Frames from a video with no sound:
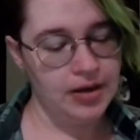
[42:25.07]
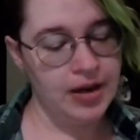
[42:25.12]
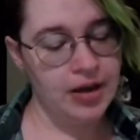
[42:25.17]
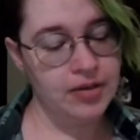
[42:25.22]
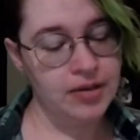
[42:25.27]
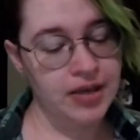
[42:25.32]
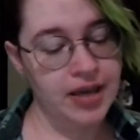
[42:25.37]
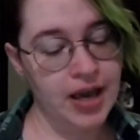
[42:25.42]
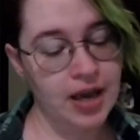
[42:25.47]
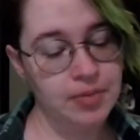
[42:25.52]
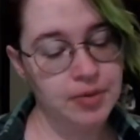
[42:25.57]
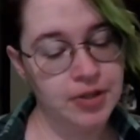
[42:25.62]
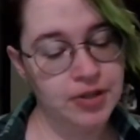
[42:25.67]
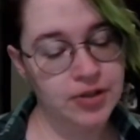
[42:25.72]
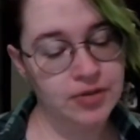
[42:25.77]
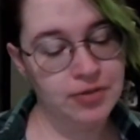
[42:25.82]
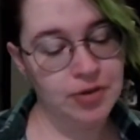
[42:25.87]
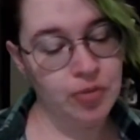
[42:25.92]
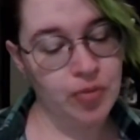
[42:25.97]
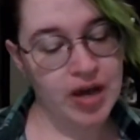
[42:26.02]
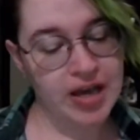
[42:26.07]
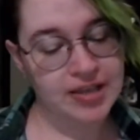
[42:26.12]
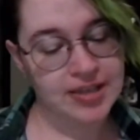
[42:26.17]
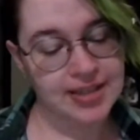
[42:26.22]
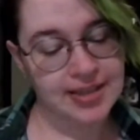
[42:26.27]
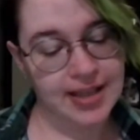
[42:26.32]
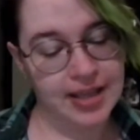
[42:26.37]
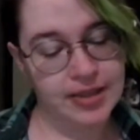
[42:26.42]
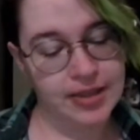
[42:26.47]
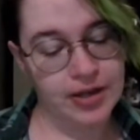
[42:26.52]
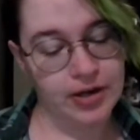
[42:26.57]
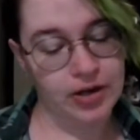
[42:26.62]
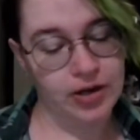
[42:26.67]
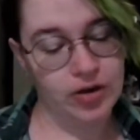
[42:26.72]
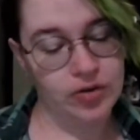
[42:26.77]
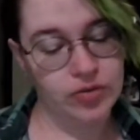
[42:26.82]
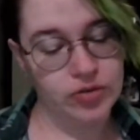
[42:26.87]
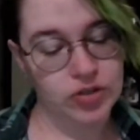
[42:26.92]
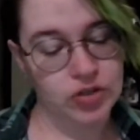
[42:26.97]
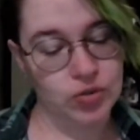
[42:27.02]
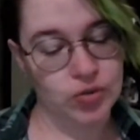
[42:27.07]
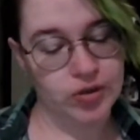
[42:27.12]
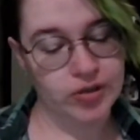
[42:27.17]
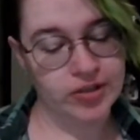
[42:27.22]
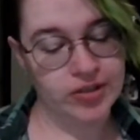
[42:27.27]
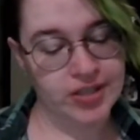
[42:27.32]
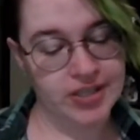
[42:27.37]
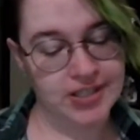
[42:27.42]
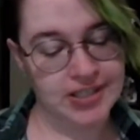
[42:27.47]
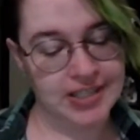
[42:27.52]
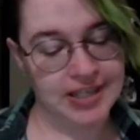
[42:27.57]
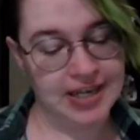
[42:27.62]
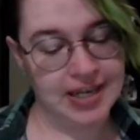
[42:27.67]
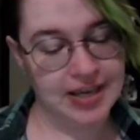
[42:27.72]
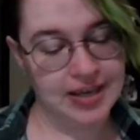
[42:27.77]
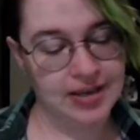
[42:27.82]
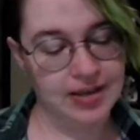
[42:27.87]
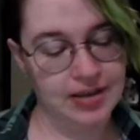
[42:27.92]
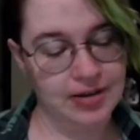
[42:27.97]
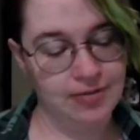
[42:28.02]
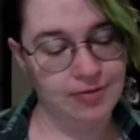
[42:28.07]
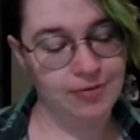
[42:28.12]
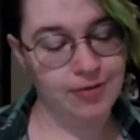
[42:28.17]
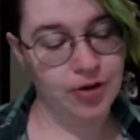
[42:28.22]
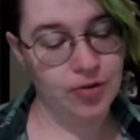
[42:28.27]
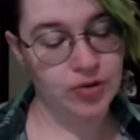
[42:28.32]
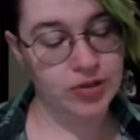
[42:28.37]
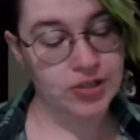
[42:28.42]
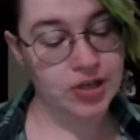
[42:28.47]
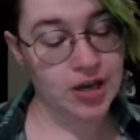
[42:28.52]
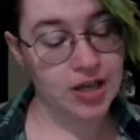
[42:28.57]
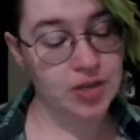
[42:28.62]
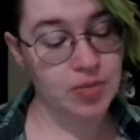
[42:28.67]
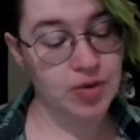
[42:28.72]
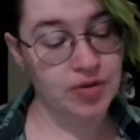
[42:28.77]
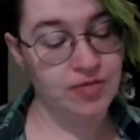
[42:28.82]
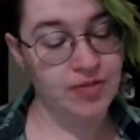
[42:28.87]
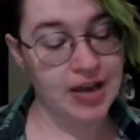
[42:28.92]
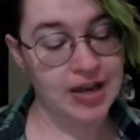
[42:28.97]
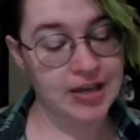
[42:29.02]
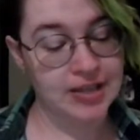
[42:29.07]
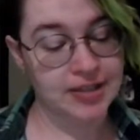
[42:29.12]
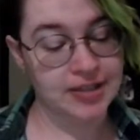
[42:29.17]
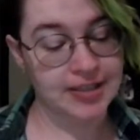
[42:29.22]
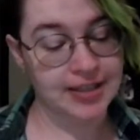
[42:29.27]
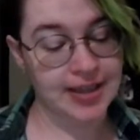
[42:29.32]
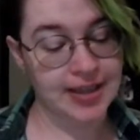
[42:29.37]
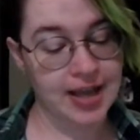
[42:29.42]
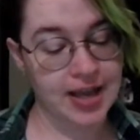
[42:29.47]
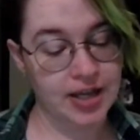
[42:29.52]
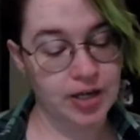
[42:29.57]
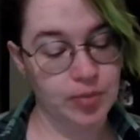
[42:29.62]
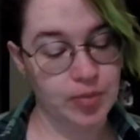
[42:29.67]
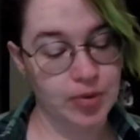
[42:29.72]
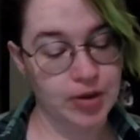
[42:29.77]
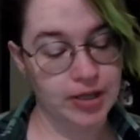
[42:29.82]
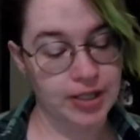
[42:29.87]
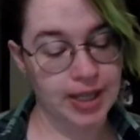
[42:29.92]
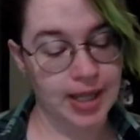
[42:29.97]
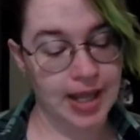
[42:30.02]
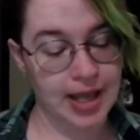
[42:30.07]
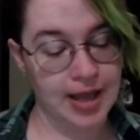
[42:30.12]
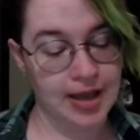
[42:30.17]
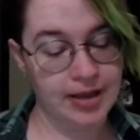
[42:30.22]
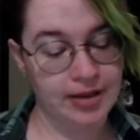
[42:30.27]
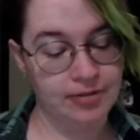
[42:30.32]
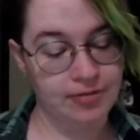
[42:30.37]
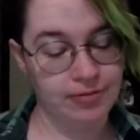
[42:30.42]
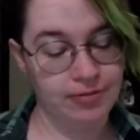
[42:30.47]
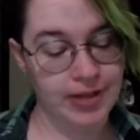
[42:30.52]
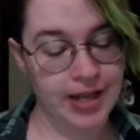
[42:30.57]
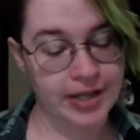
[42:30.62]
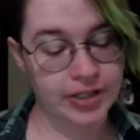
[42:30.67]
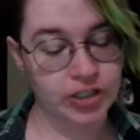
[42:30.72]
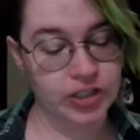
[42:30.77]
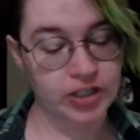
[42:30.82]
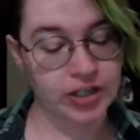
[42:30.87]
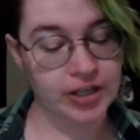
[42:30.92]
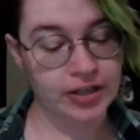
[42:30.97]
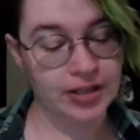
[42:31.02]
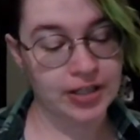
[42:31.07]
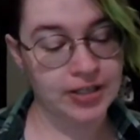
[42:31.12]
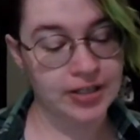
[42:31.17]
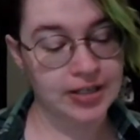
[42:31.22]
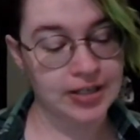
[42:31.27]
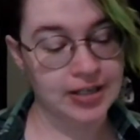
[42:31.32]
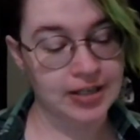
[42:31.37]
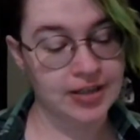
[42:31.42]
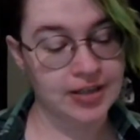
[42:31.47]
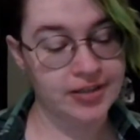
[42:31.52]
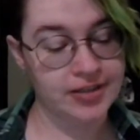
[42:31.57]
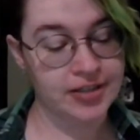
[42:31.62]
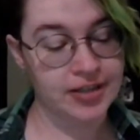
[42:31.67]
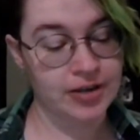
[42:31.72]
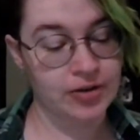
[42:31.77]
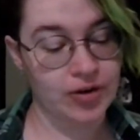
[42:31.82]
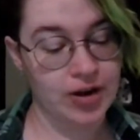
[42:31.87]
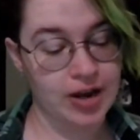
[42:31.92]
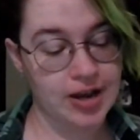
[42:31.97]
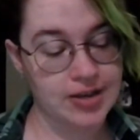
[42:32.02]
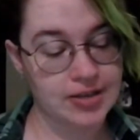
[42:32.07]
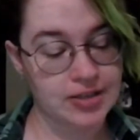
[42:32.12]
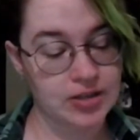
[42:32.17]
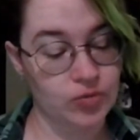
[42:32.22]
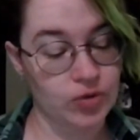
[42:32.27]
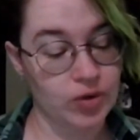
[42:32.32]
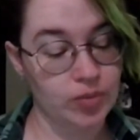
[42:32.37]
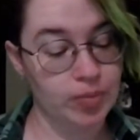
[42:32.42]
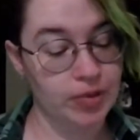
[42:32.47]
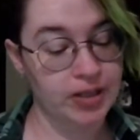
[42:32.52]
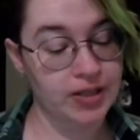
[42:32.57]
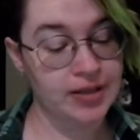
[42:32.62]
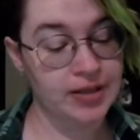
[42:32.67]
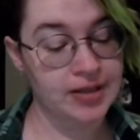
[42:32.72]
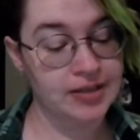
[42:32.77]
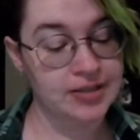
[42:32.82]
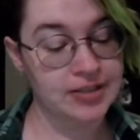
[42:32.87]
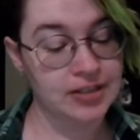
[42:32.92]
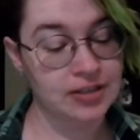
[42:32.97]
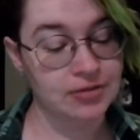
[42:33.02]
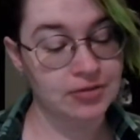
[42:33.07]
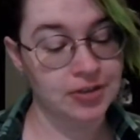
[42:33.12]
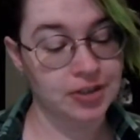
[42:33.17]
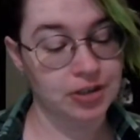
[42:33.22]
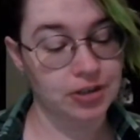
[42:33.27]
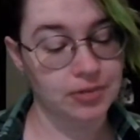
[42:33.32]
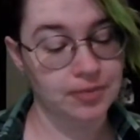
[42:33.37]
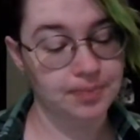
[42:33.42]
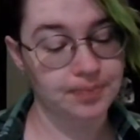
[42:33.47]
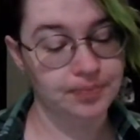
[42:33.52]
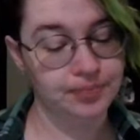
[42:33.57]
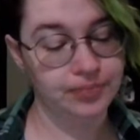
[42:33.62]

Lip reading: Now the captains of the West led their host towards the city, and folk saw them advance in line upon line, flashing and glinting in the sunrise, and rippling like silver.